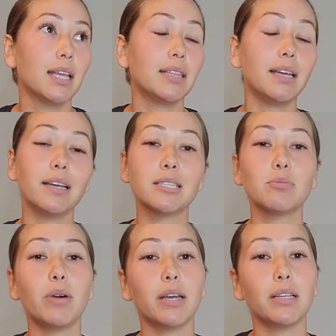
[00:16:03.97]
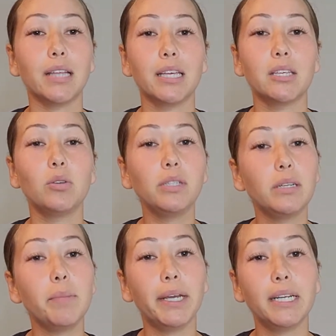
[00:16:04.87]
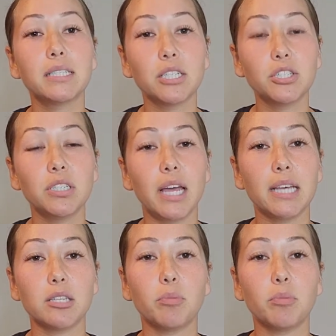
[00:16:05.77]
Then guess what? Like, you need to make a decision as